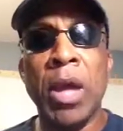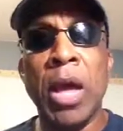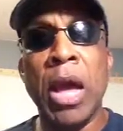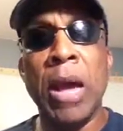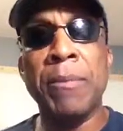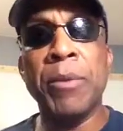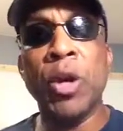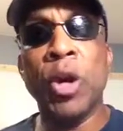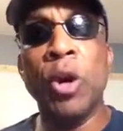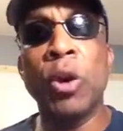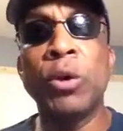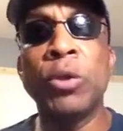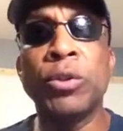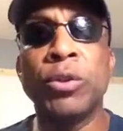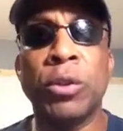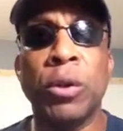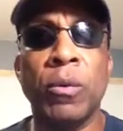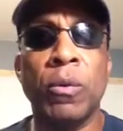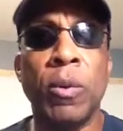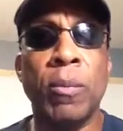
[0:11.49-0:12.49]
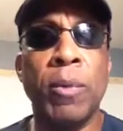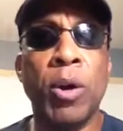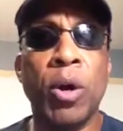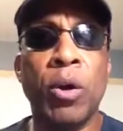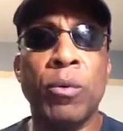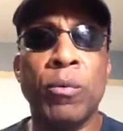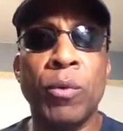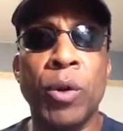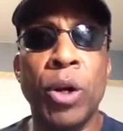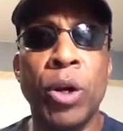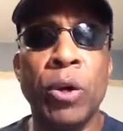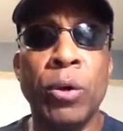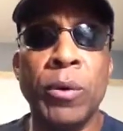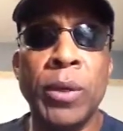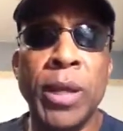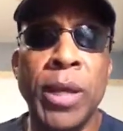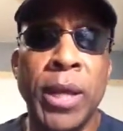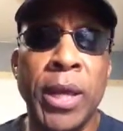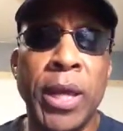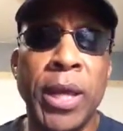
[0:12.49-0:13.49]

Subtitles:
I'm your host, Ramon Roan,